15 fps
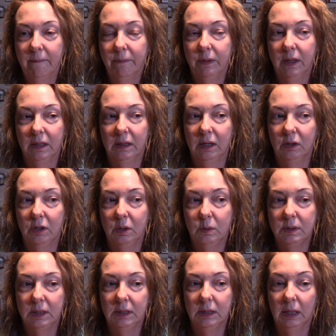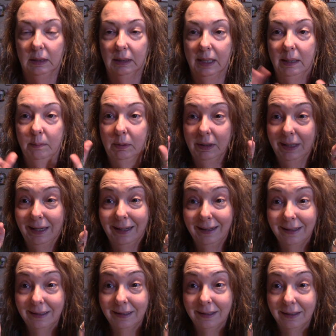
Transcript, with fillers: that they're using the labeling